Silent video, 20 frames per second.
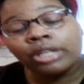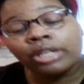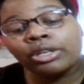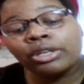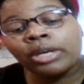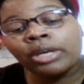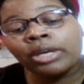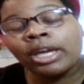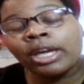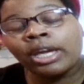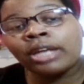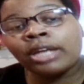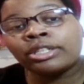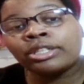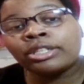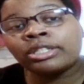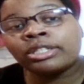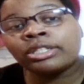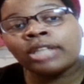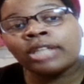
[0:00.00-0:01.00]
You can't
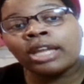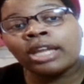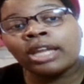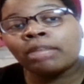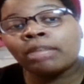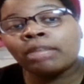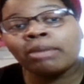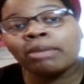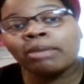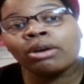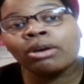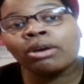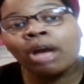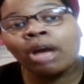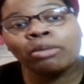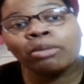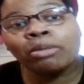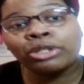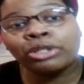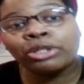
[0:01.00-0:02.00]
just say in the mirror
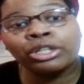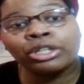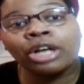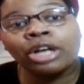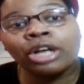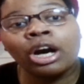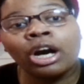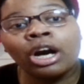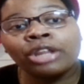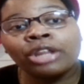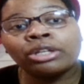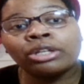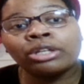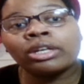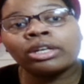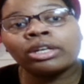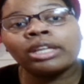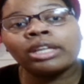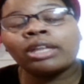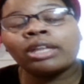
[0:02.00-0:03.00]
I'm a good
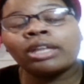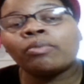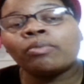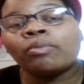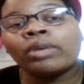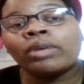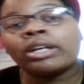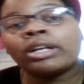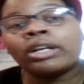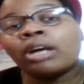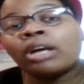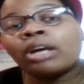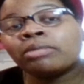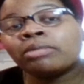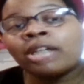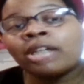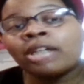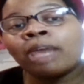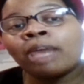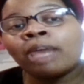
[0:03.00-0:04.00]
author and then when it comes
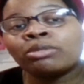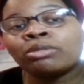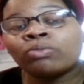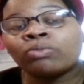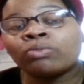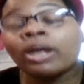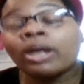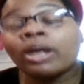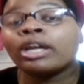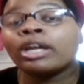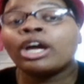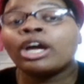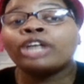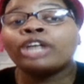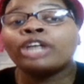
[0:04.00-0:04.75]
time to write,